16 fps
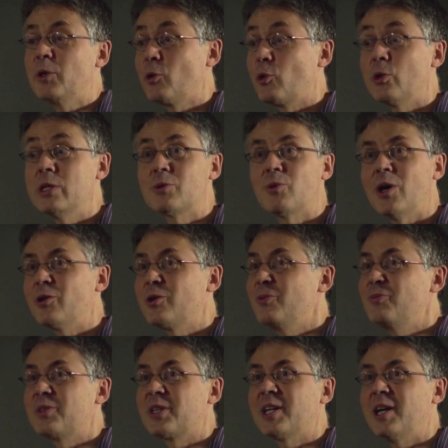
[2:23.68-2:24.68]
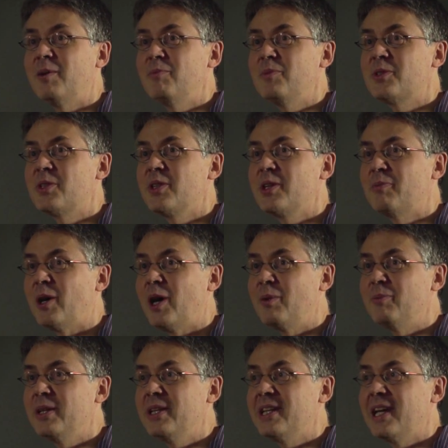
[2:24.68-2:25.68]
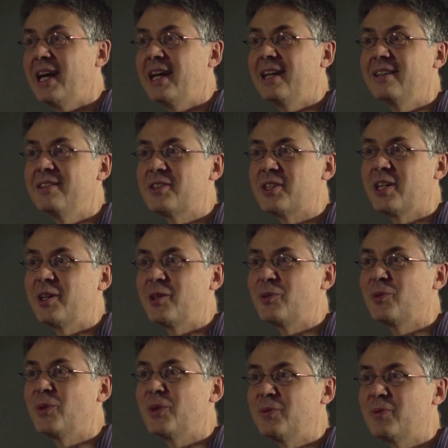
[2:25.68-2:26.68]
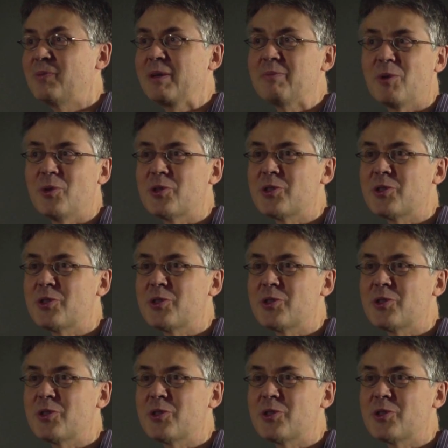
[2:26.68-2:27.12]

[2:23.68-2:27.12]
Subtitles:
You're always welcome to come to the department, and people